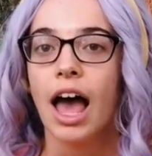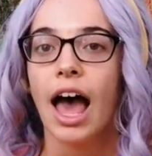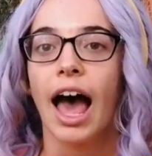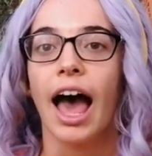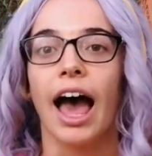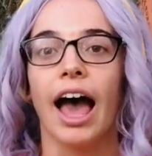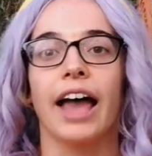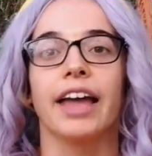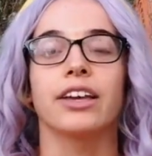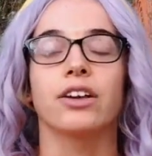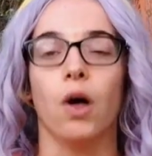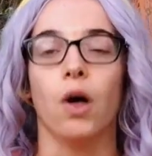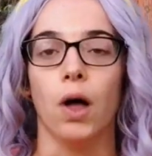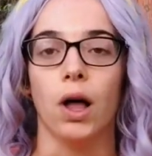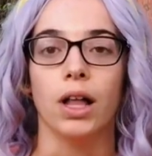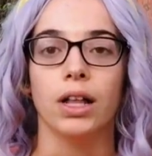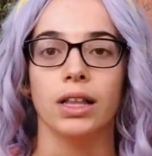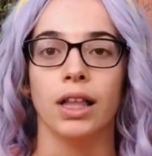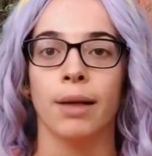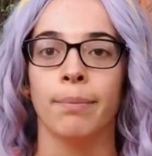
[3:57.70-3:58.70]
I
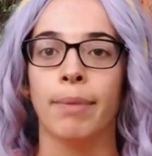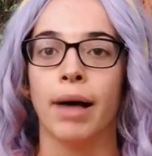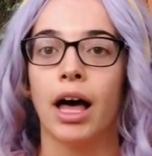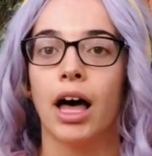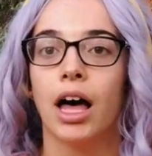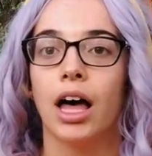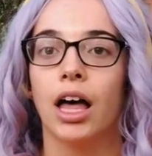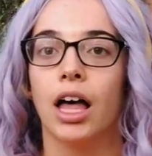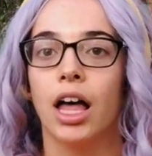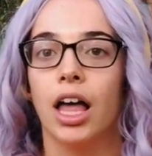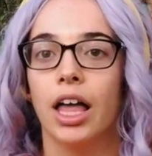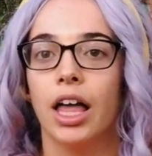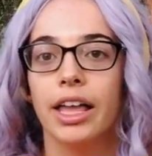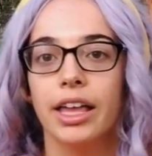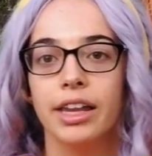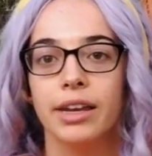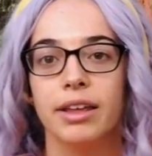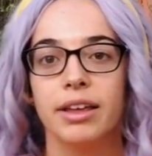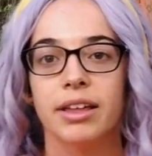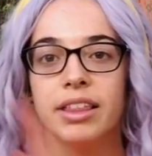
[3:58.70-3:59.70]
call
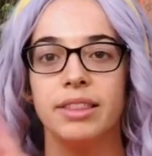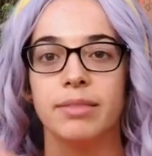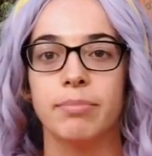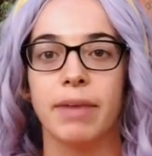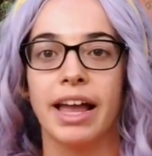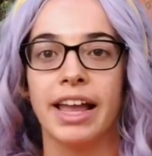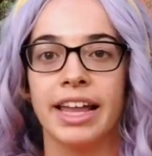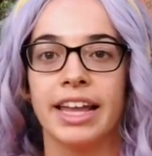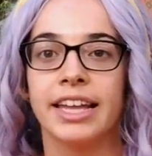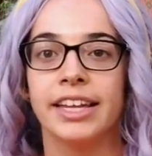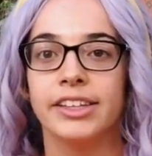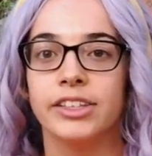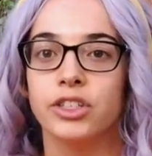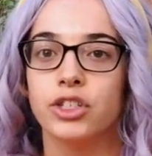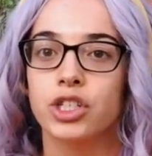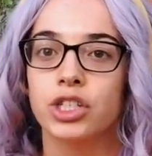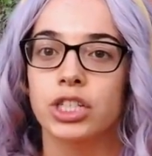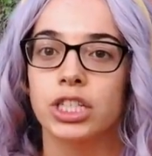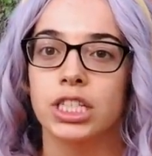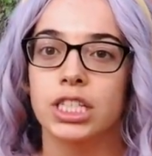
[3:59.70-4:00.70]
upon my
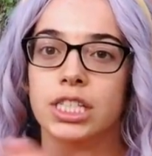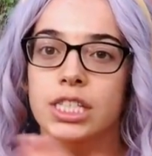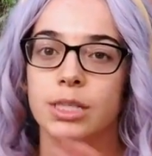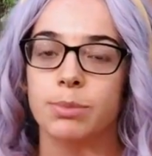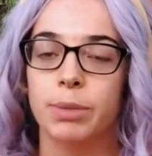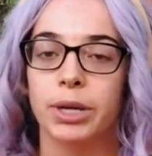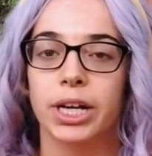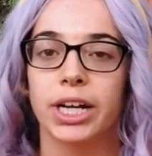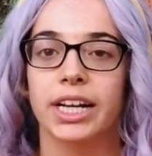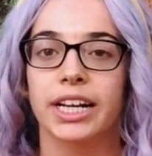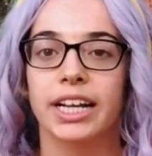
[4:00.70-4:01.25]
angels, spirit